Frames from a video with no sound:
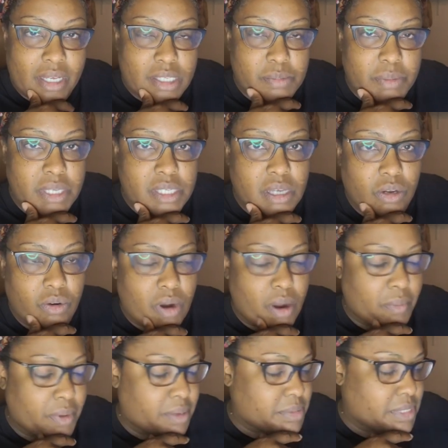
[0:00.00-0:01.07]
us, please go to
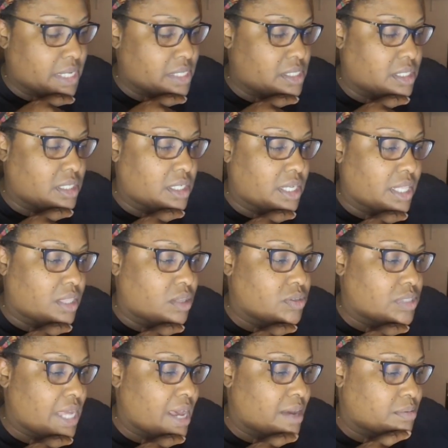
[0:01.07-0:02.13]
our website to look at
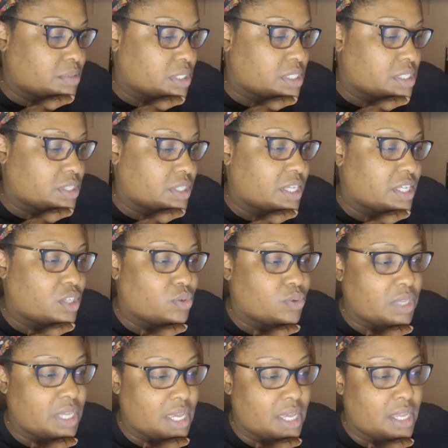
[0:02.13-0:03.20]
those options so that you
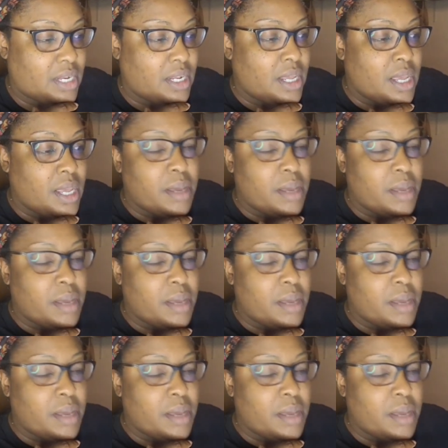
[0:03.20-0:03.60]
can